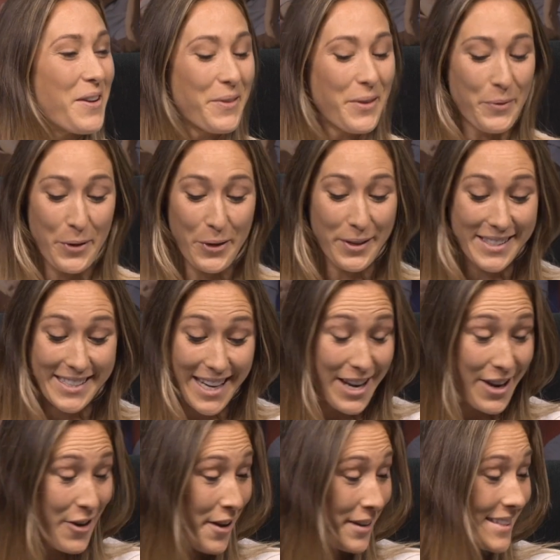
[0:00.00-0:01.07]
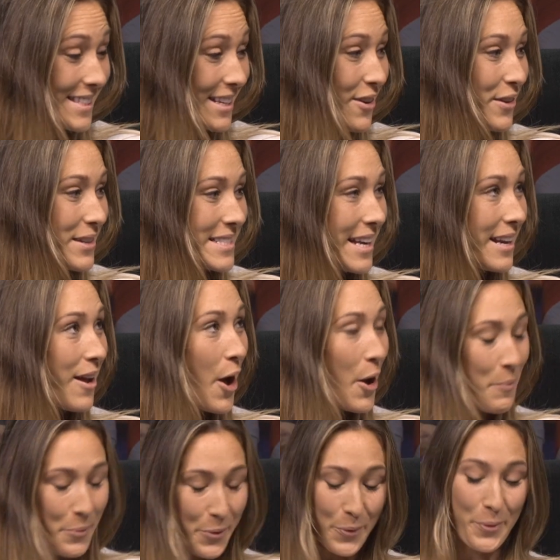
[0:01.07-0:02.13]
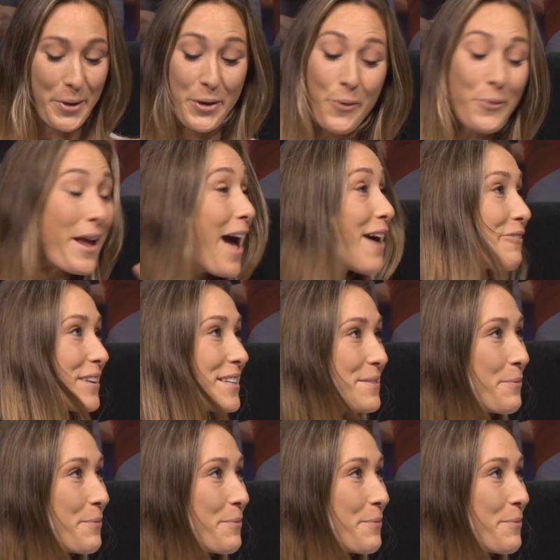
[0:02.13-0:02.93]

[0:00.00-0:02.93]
We could stay here, honestly, all day long, but we don't have it.